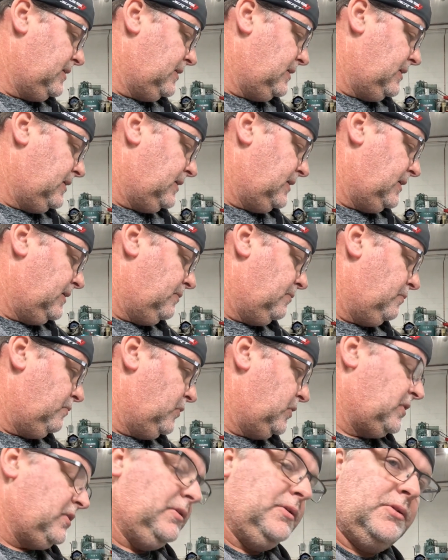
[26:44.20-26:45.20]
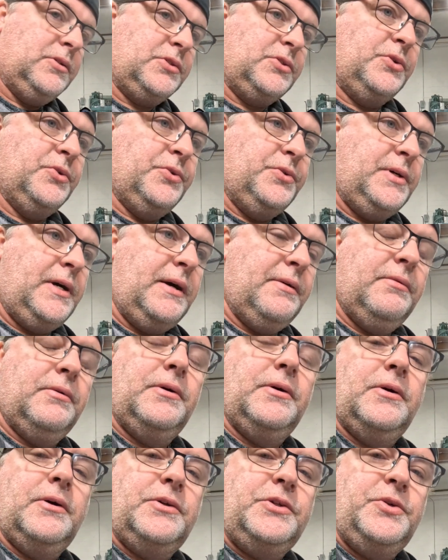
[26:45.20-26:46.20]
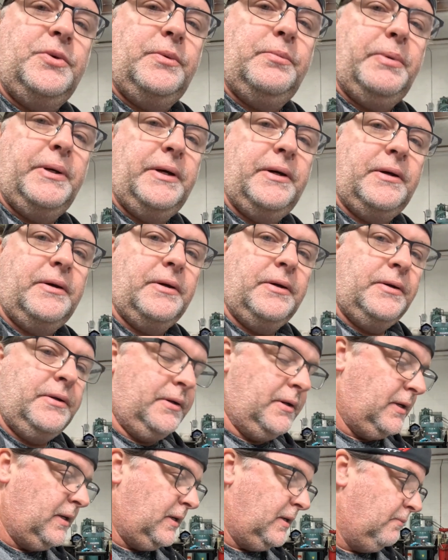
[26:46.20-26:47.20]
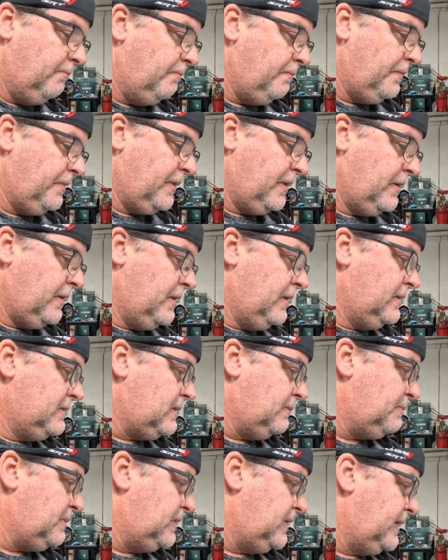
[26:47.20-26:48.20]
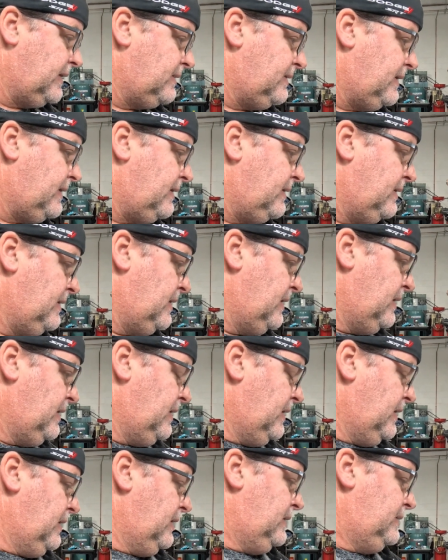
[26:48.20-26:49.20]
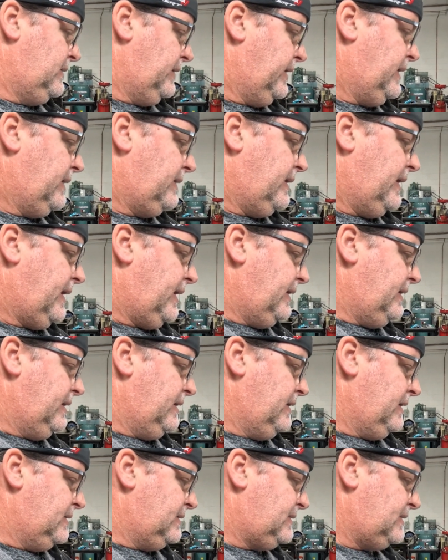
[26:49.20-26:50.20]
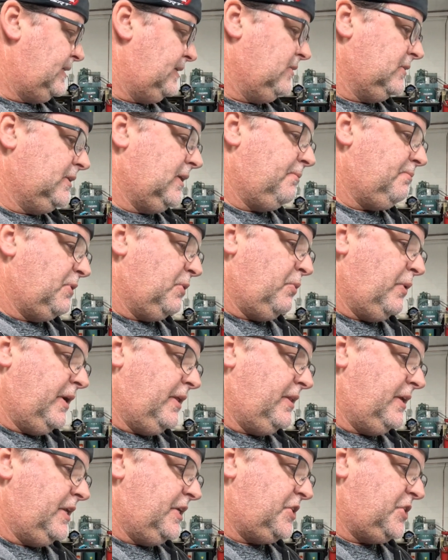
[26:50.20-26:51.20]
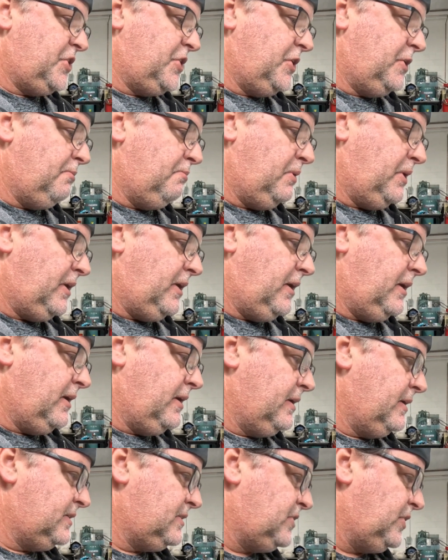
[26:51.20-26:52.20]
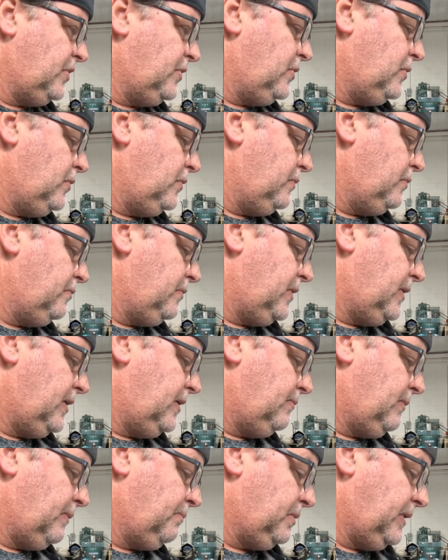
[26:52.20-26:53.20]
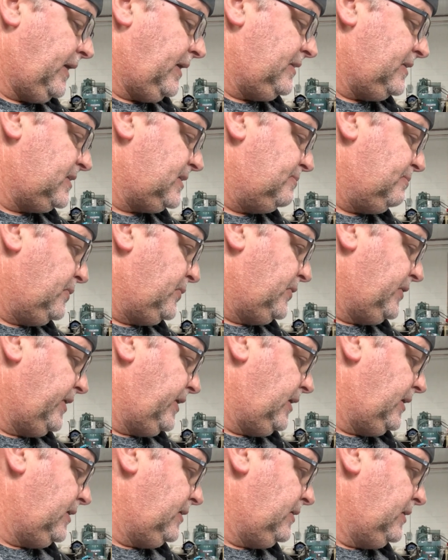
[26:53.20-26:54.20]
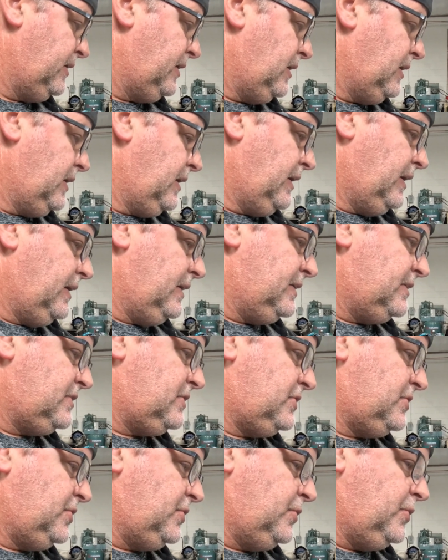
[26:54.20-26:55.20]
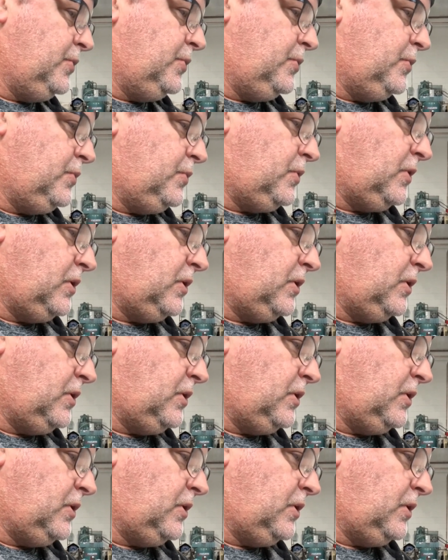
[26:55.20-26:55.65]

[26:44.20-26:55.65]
with a little screwdriver or a toothpick, something like that, to get that sealed up the way that it should be. So my plan this morning is to